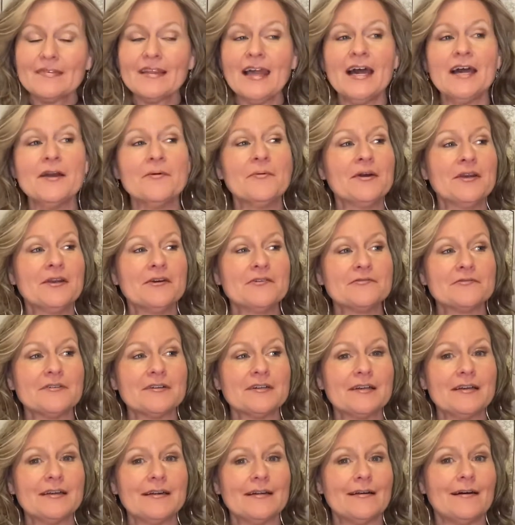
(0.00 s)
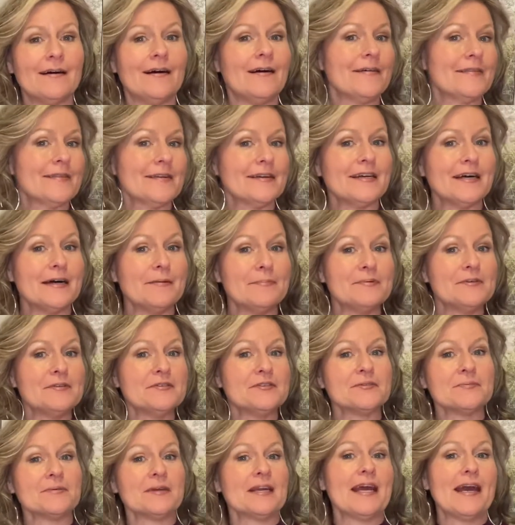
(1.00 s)
I went over all the
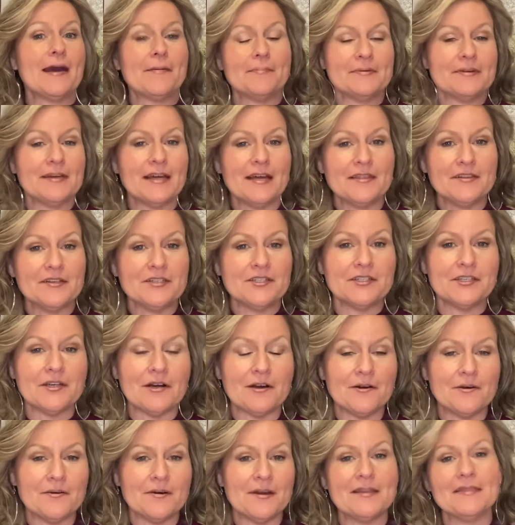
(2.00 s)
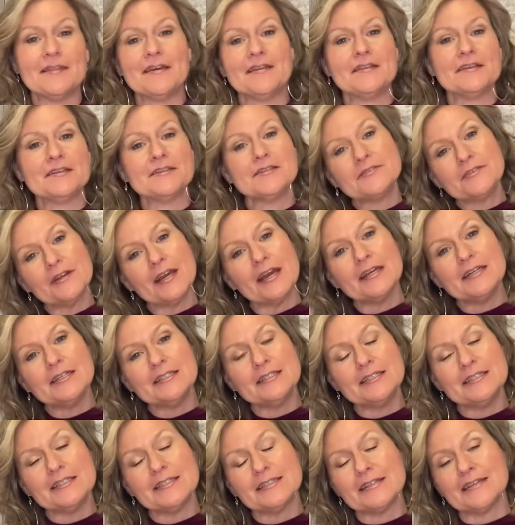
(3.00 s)
couples, what happened on the show, and then the
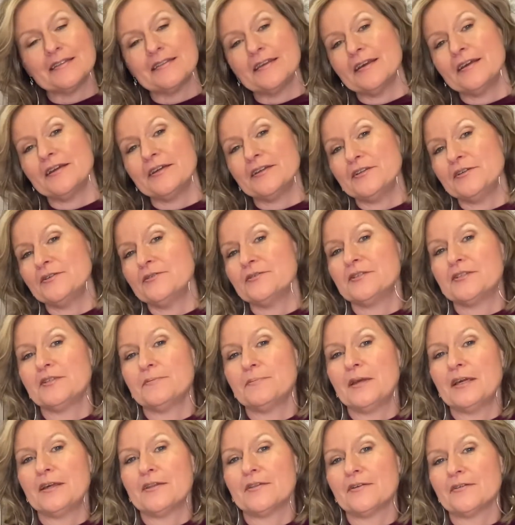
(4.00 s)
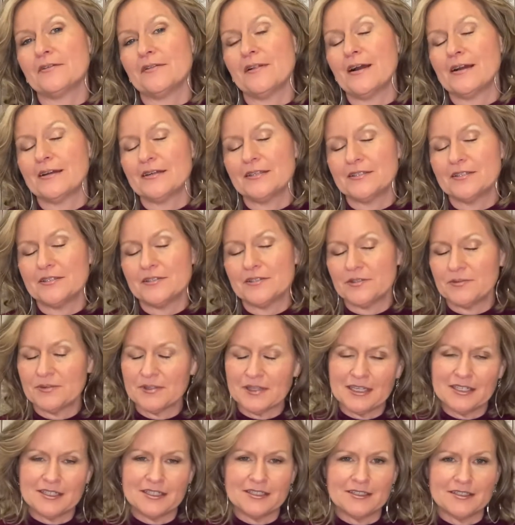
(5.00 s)
strategies that they could use to make their long distance
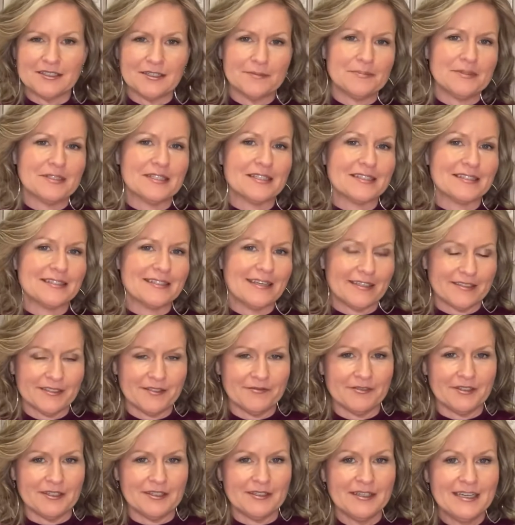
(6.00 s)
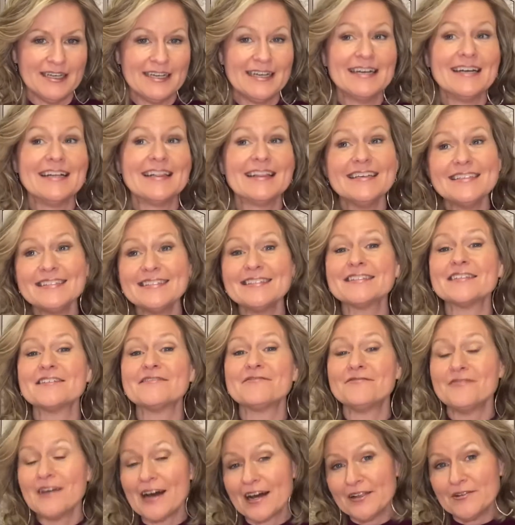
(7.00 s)
relationship successful. This is a
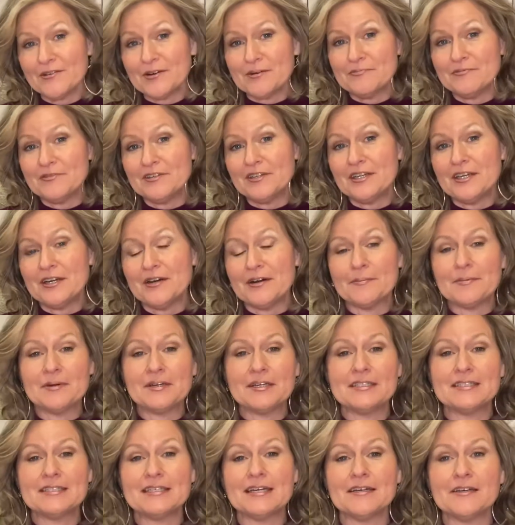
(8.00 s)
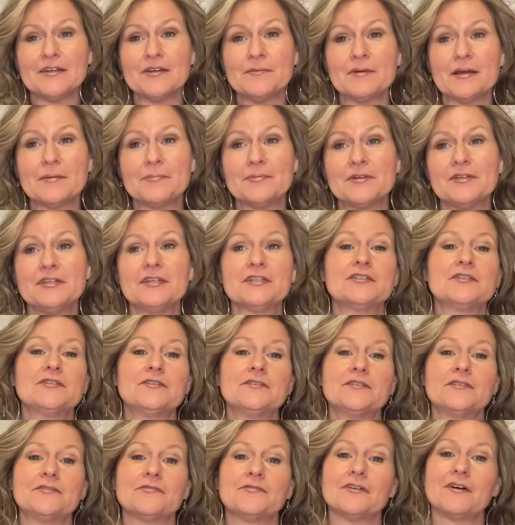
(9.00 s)
follow up video. I'm going to tell you my
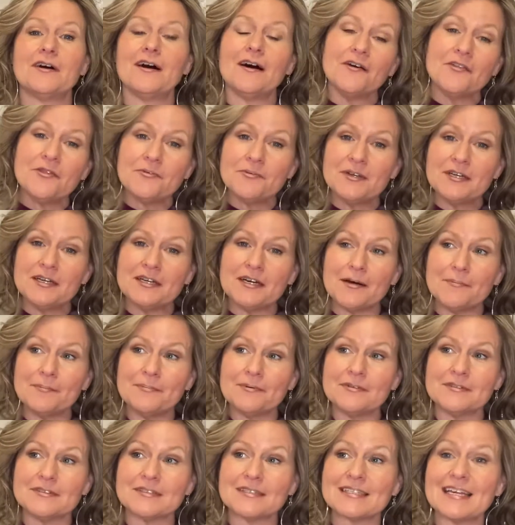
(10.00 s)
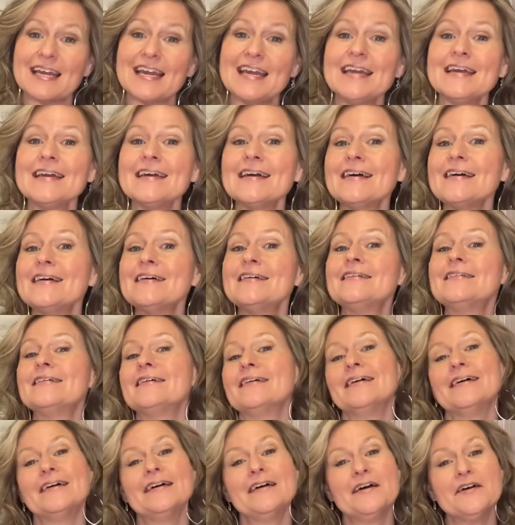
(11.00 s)
predictions for all three couples and
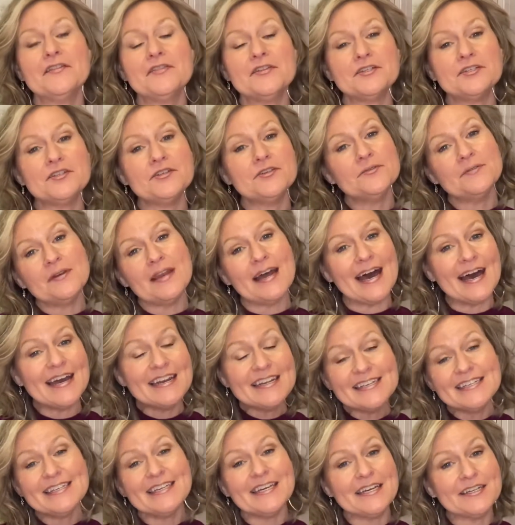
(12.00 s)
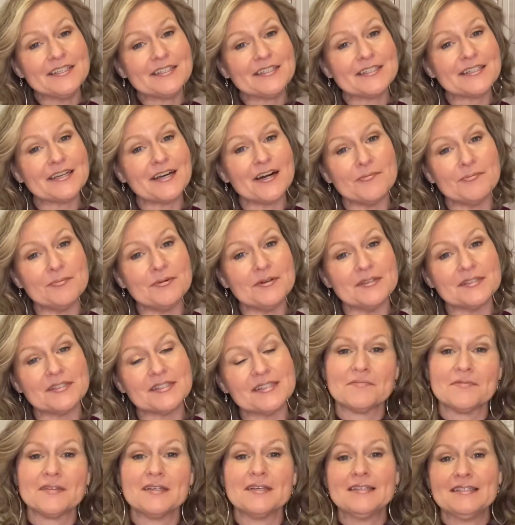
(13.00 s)
the two non engaged couples
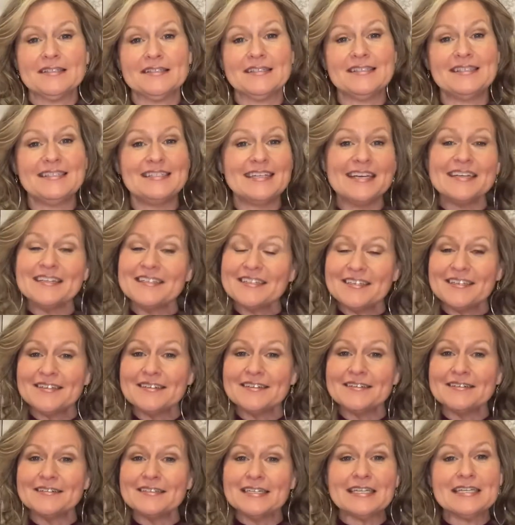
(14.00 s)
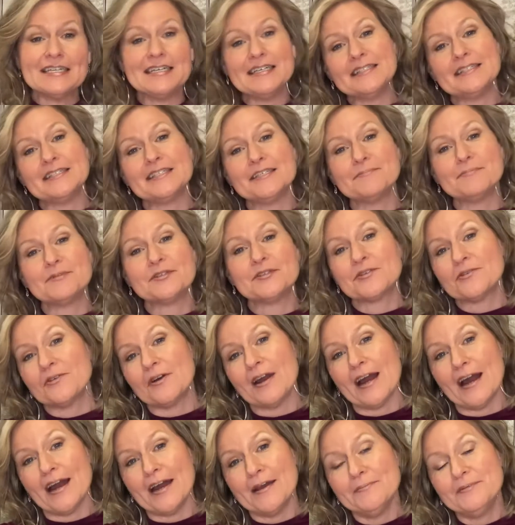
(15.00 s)
that Stay tuned and hit
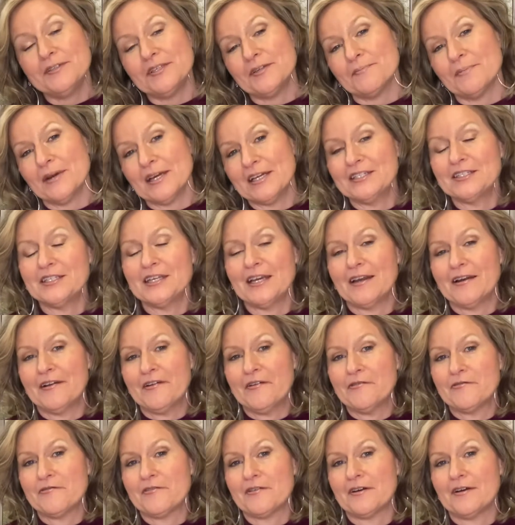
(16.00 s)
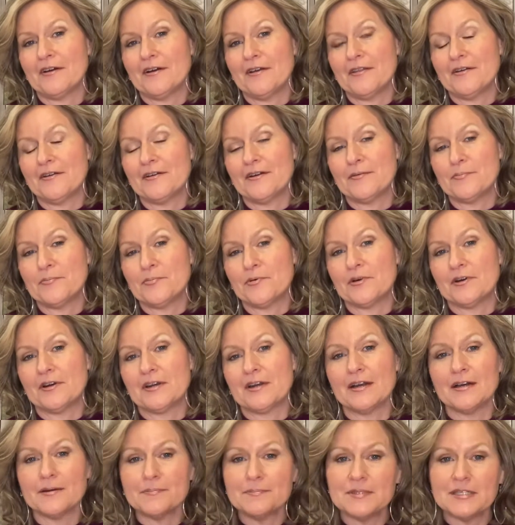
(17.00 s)
subscribe to my channel for other important
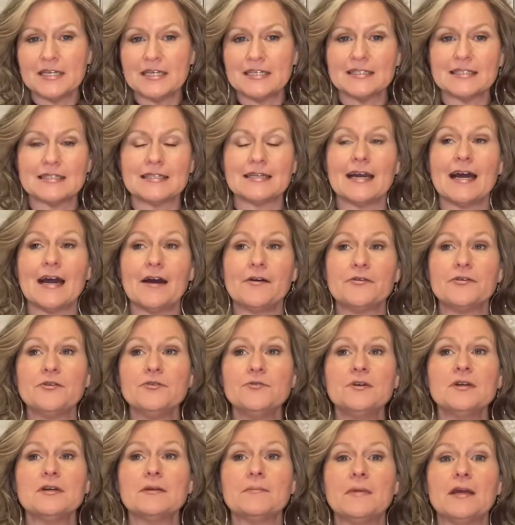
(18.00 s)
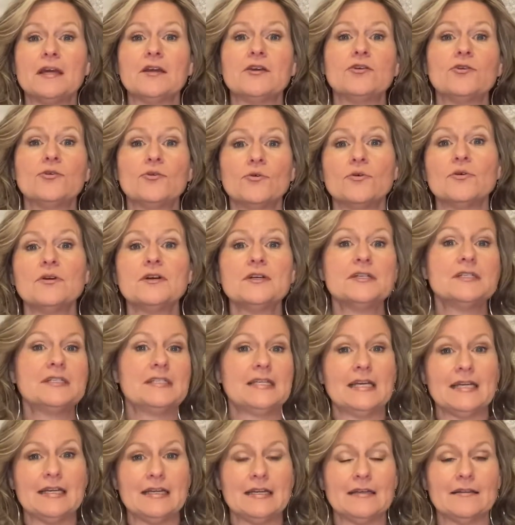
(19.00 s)
updates and how you can make your
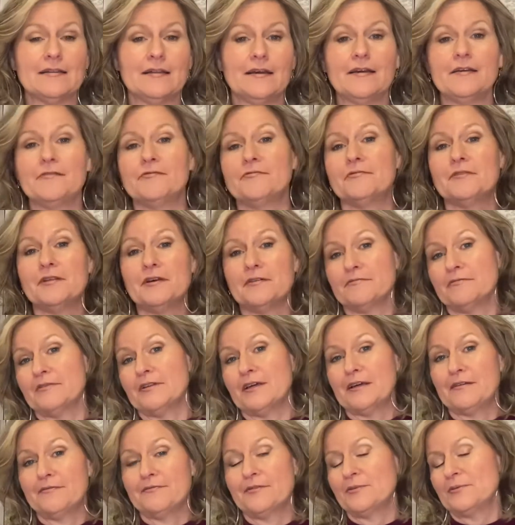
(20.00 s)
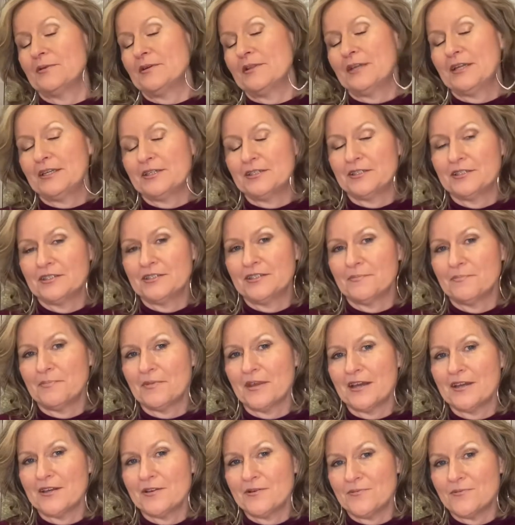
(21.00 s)
dating life, love life, the relationship
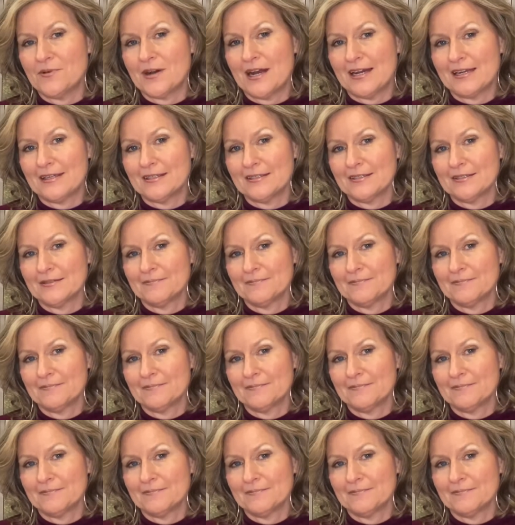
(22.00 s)
that you want.